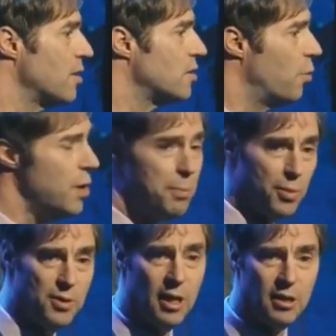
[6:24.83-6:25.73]
And so we
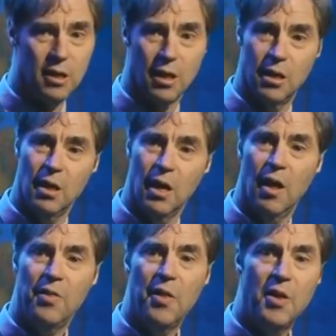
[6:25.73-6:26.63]
predicted
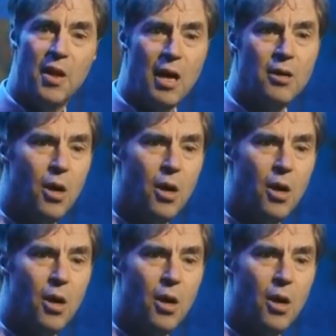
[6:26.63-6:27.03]
that the non